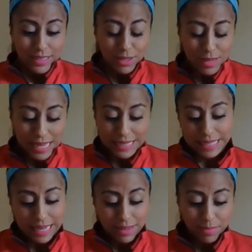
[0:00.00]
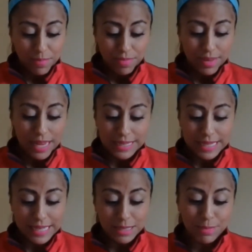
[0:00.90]
So let's see. It
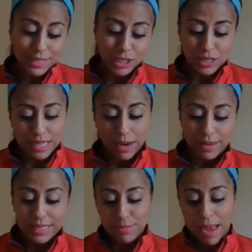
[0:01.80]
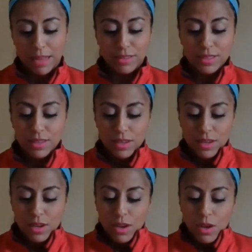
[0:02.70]
says, Mr. Scary smiled.
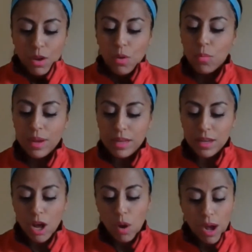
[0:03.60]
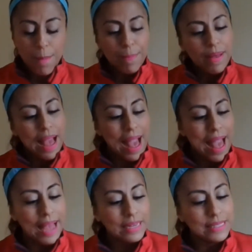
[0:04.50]
We'll go up
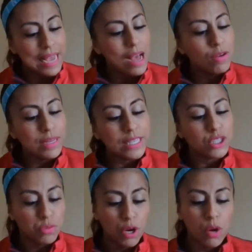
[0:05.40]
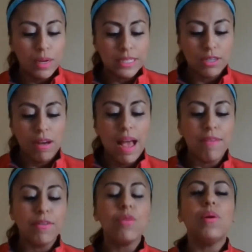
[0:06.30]
and down each row until
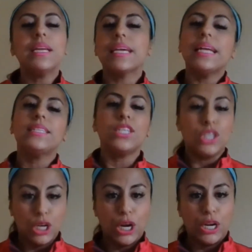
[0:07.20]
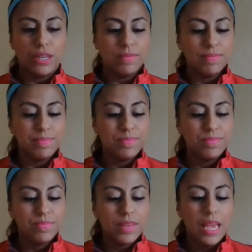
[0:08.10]
everyone gets a turn.
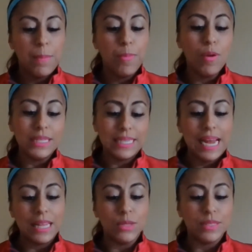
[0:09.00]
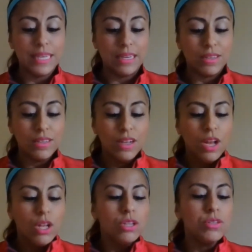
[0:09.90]
He pointed at Lucille.
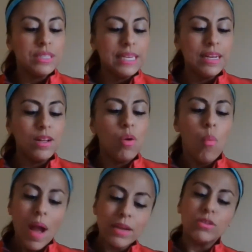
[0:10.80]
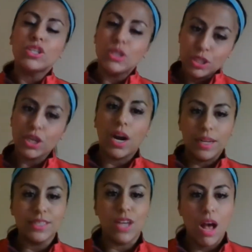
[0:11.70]
Lucille, why don't you start
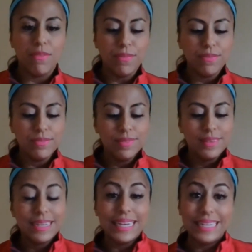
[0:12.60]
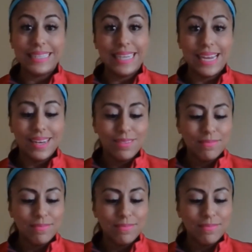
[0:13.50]
us off? He said.